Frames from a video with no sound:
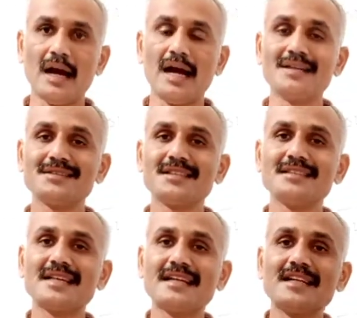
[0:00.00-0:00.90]
and she
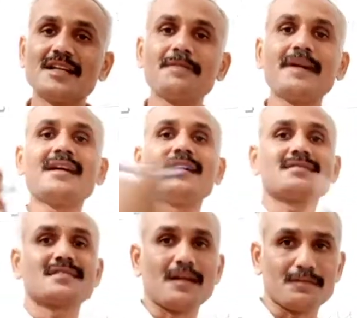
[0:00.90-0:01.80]
is identifying
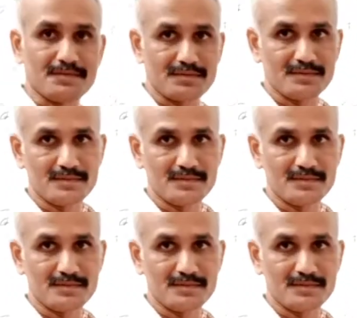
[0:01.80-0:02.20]
herself.